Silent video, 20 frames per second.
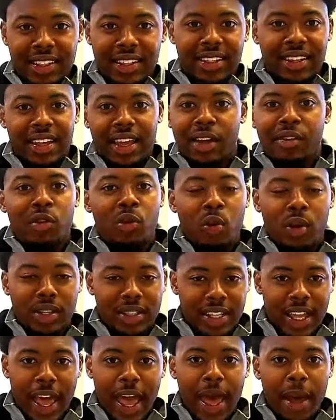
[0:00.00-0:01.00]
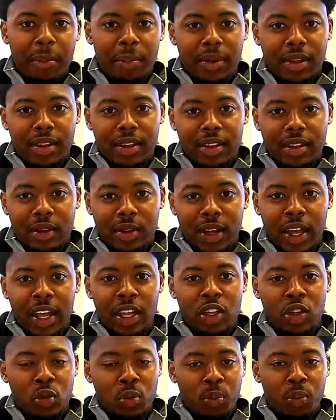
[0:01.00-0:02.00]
everyone's happy, okay?